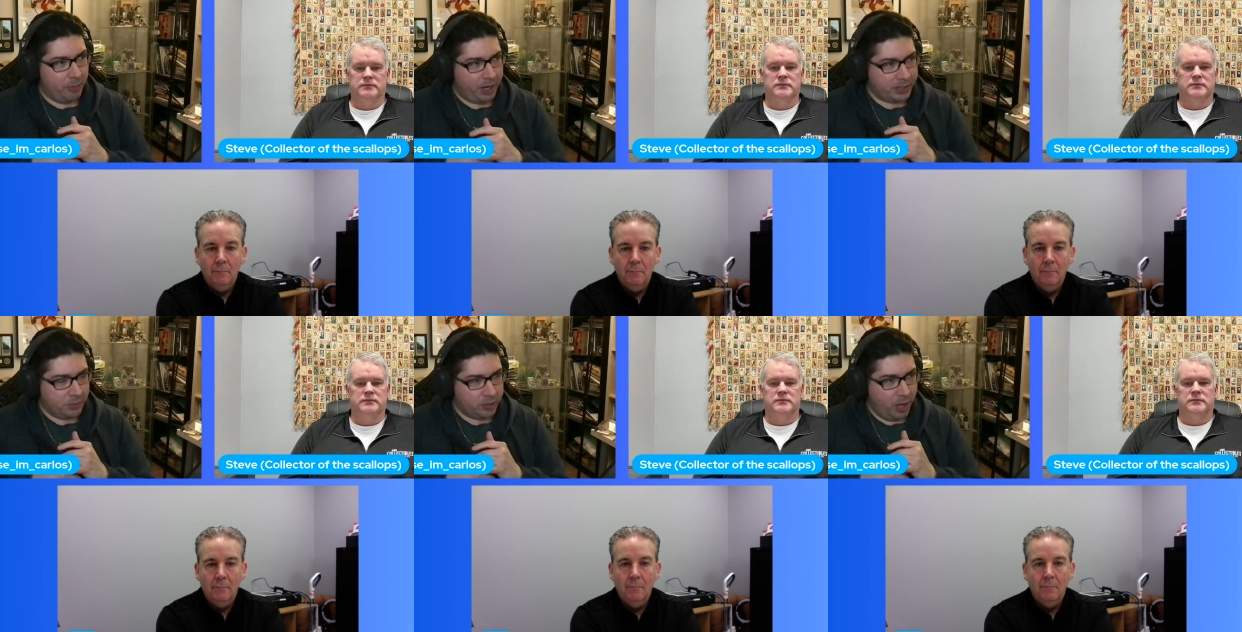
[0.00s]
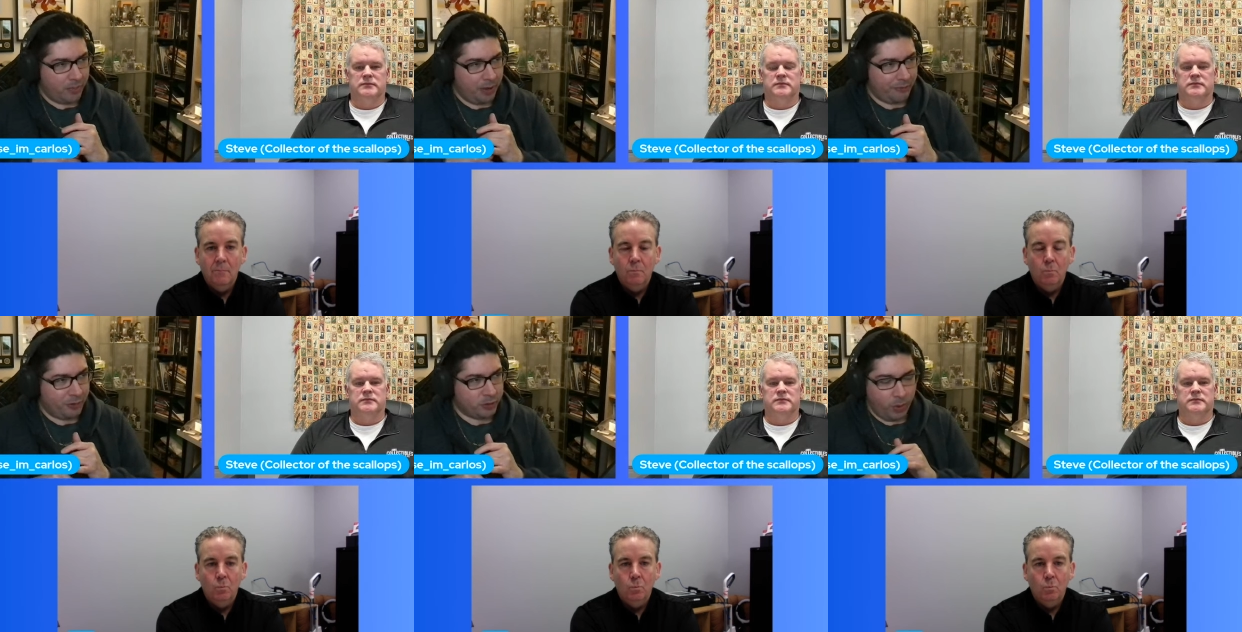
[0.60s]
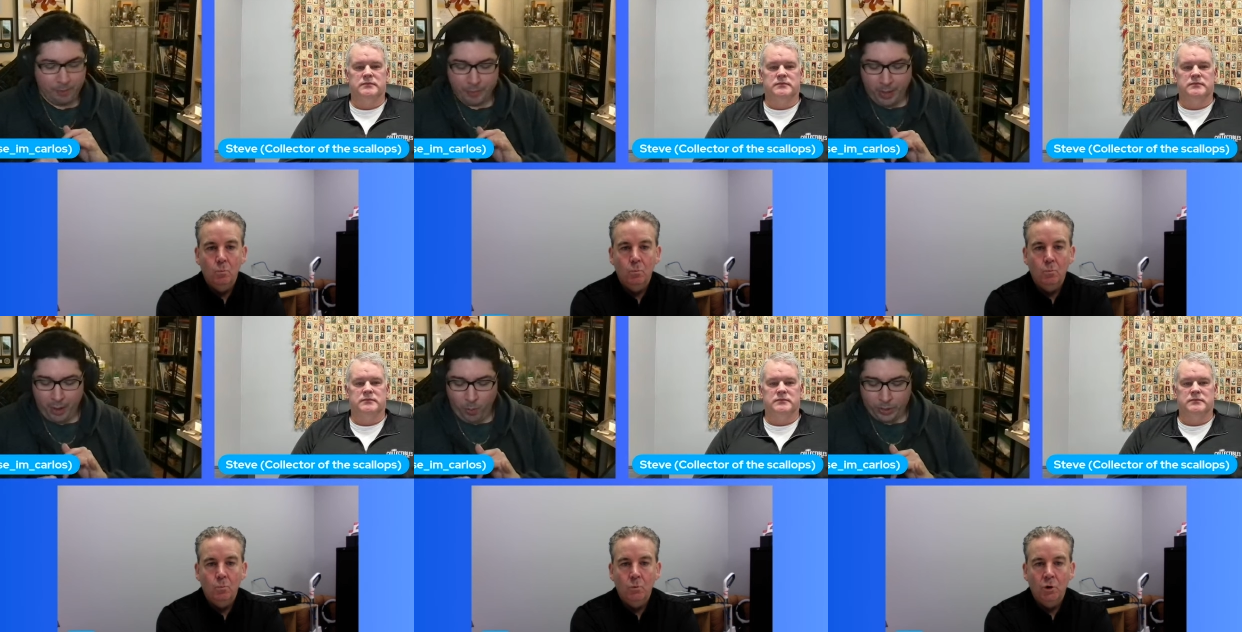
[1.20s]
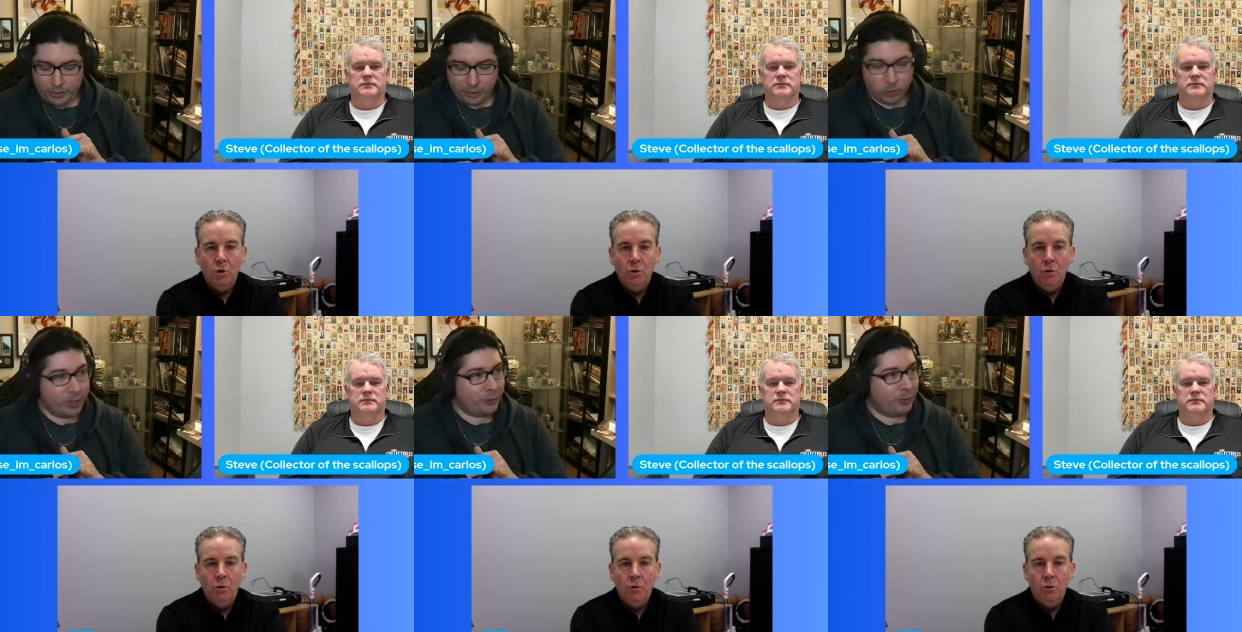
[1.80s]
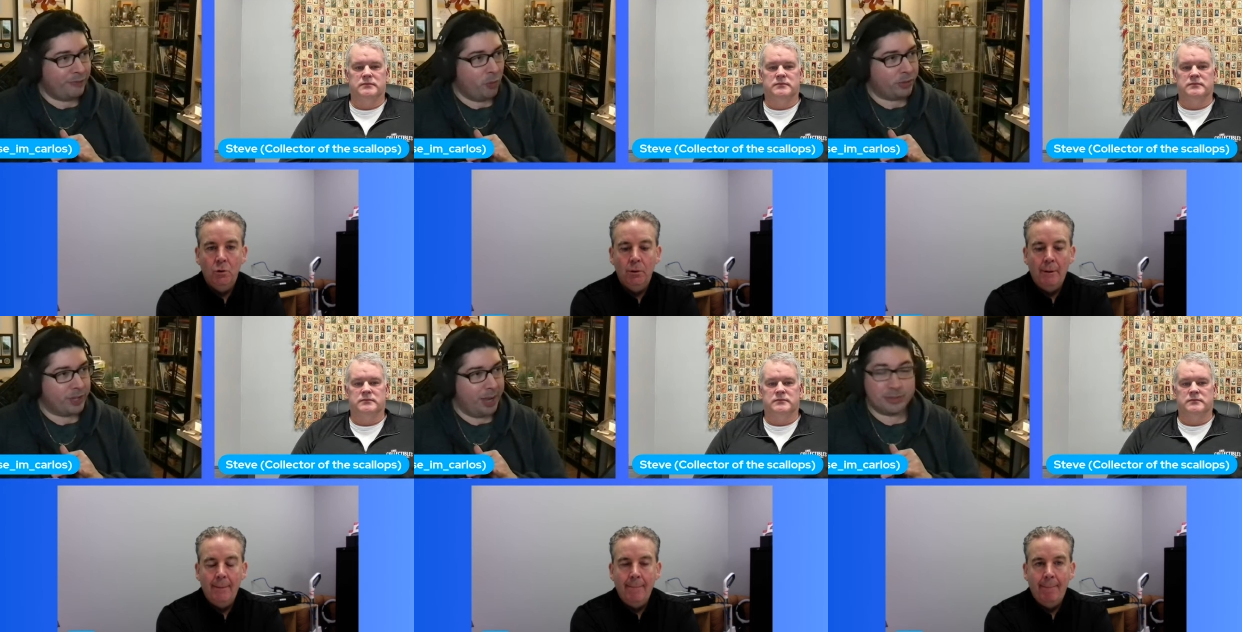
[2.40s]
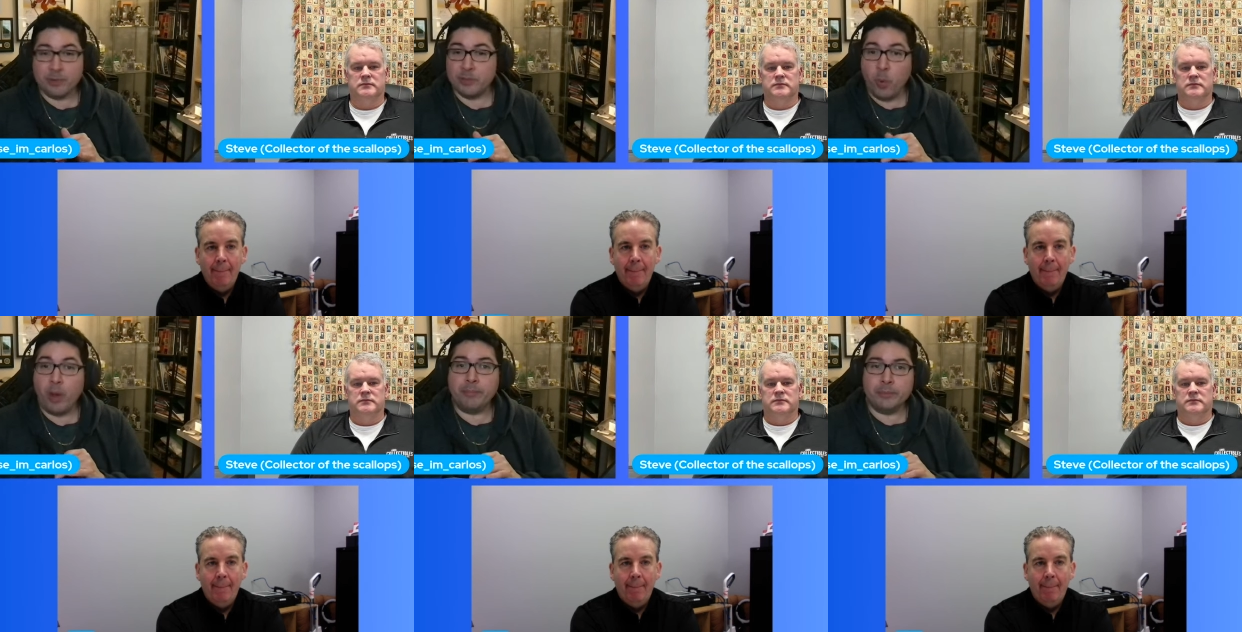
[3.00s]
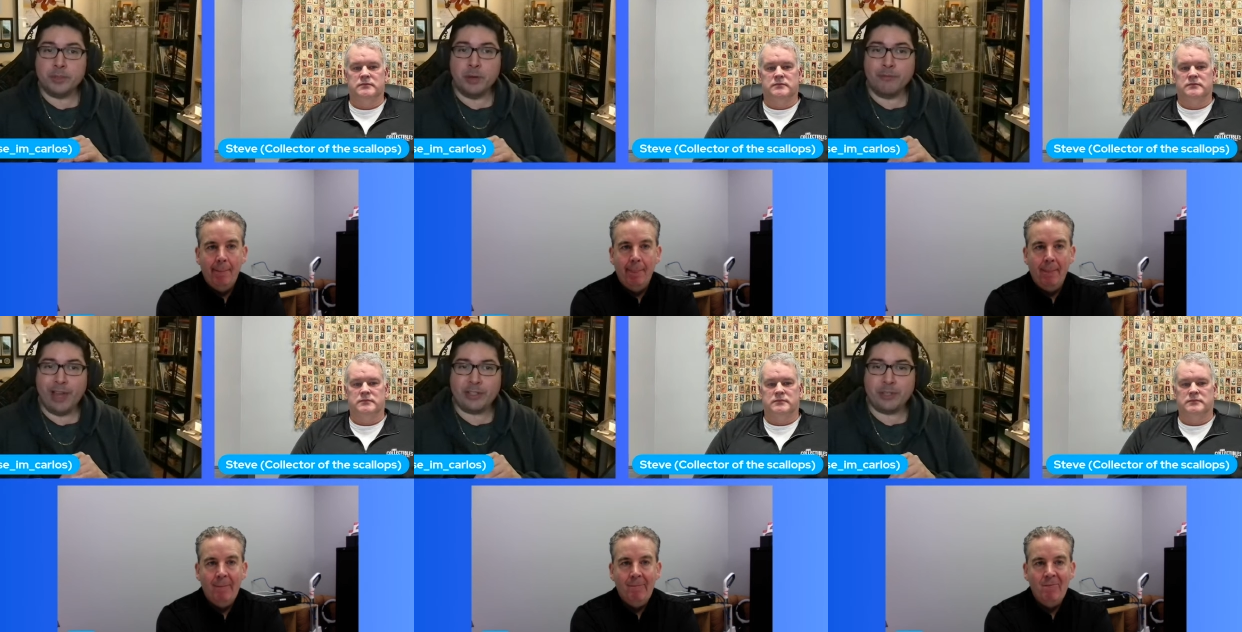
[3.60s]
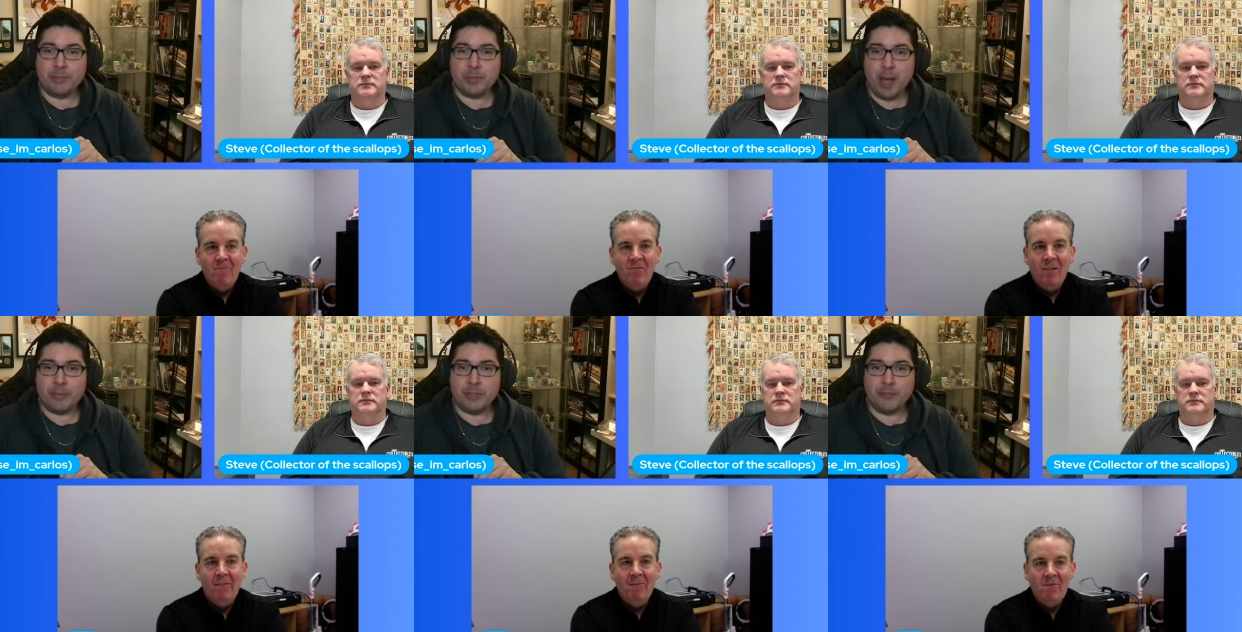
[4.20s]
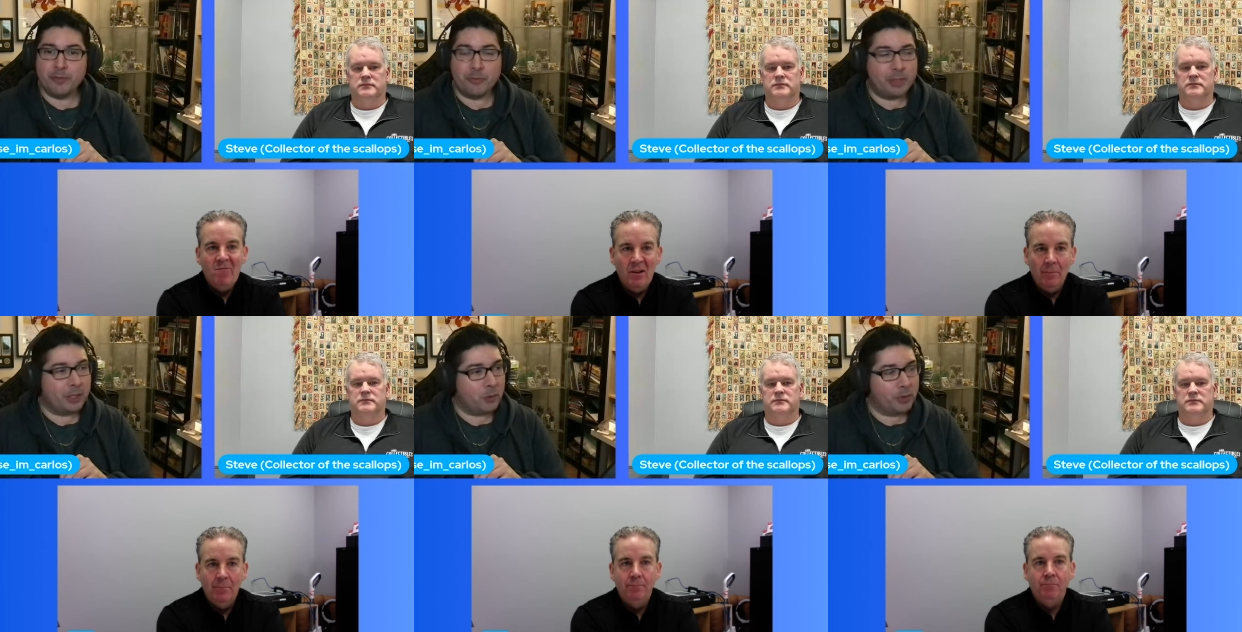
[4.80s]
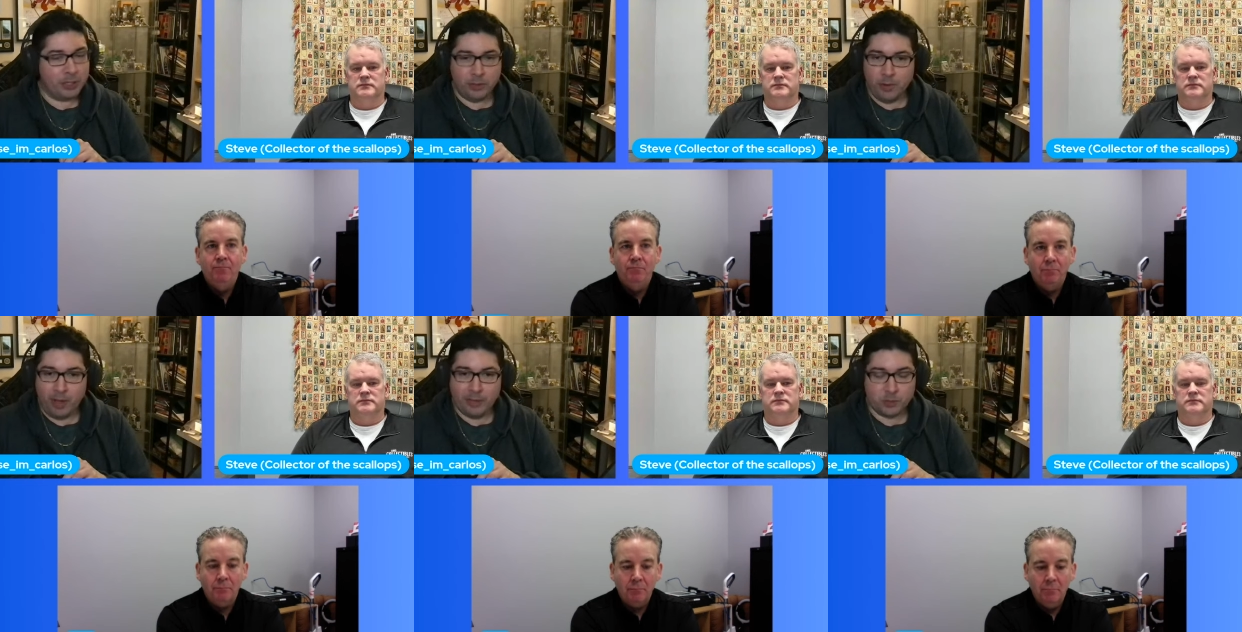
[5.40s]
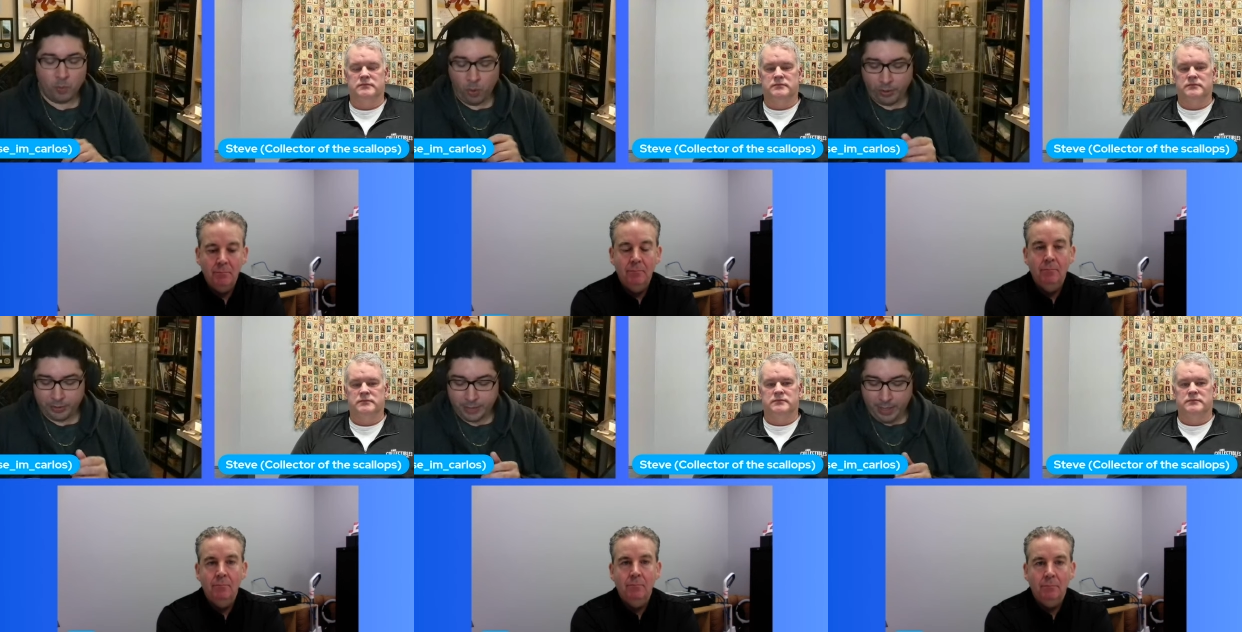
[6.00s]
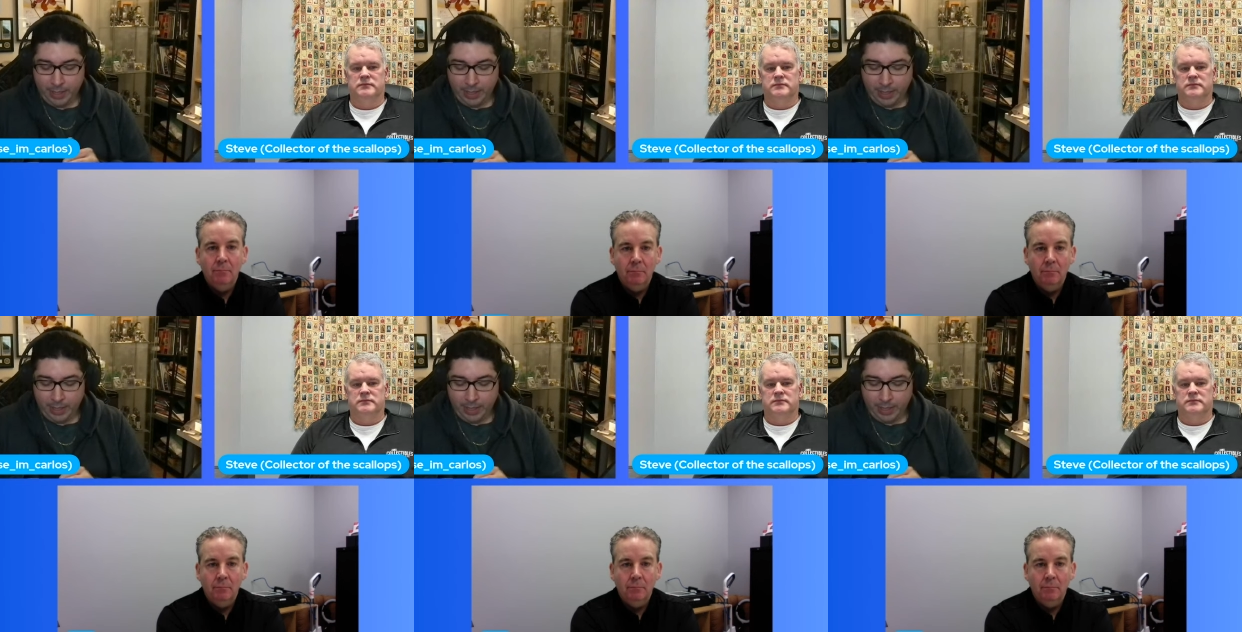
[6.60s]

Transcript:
Speaker 1: products that we'll talk about. First one was a uh, 2024 Topps Series 1. So flagship Topps, if you're familiar with it, you know how this one works.